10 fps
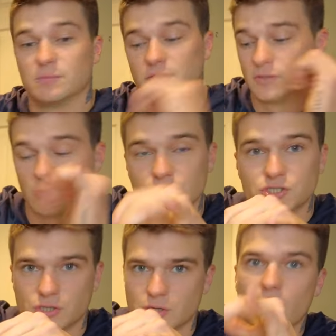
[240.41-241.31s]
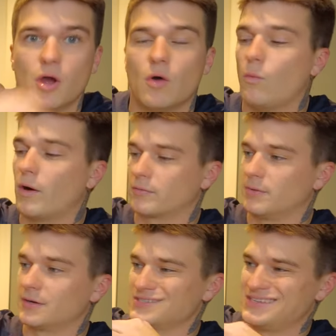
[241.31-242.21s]
larger water
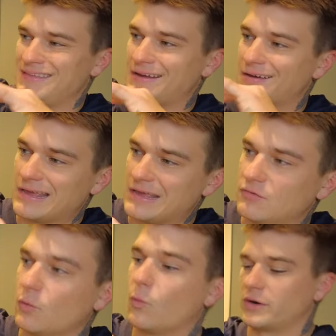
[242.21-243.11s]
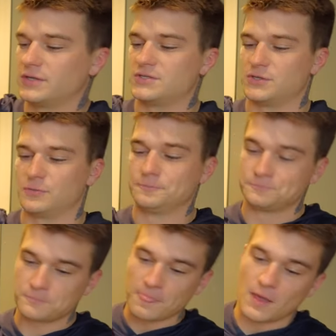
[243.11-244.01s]
bottles in there if you wanted to.
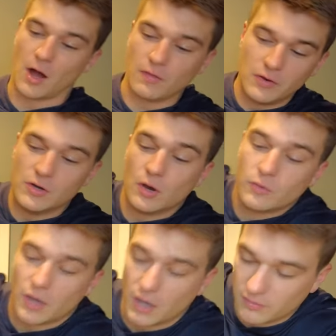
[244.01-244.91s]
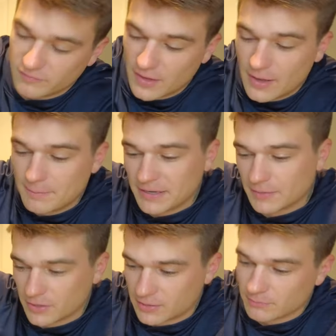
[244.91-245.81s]
On the note of being
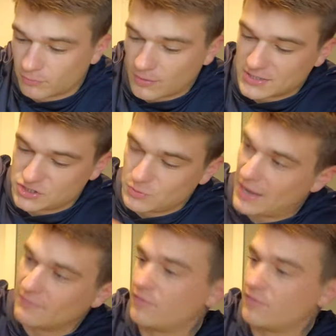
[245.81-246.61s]
able to compress, you have